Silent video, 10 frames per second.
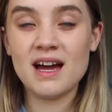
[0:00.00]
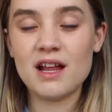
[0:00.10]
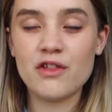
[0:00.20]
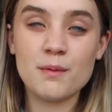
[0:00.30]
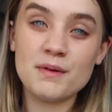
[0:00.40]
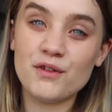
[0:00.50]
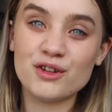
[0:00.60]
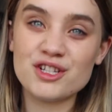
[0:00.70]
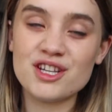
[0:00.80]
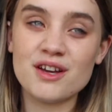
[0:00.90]
and I thought it'd be
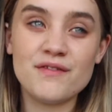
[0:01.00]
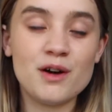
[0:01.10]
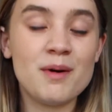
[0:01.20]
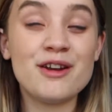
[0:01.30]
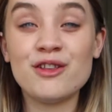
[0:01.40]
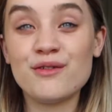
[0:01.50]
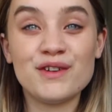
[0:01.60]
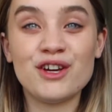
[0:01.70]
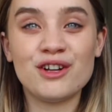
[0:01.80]
fun to film another video.